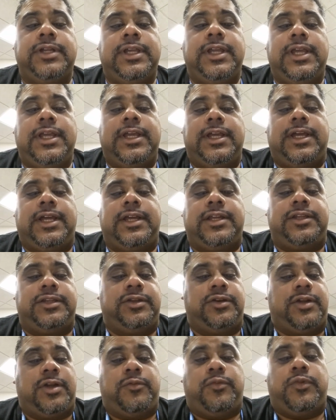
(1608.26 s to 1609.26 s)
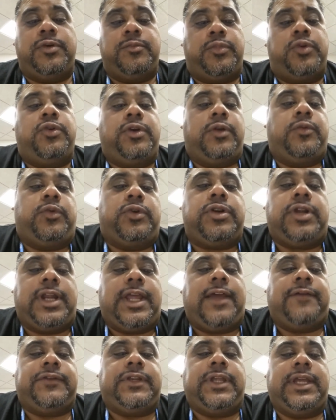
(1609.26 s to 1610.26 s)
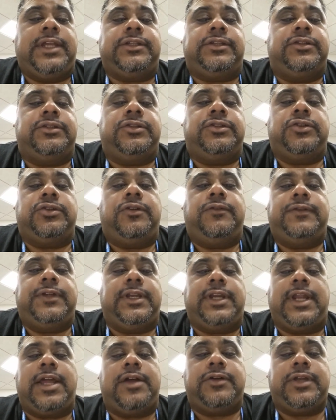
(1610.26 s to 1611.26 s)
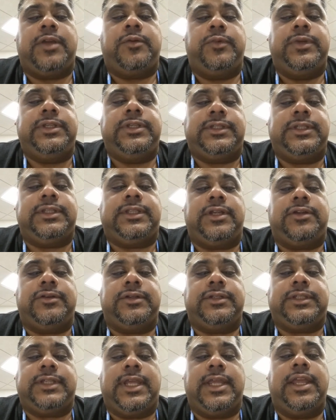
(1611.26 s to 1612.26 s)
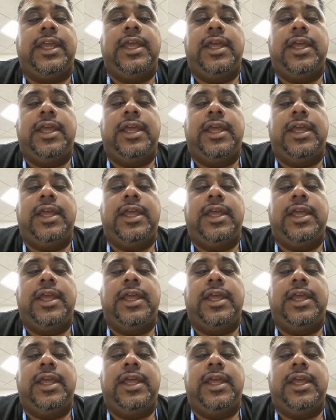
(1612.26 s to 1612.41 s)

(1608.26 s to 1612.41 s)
At one point we're going to have to answer to Jehovah, and how can we sit there and say,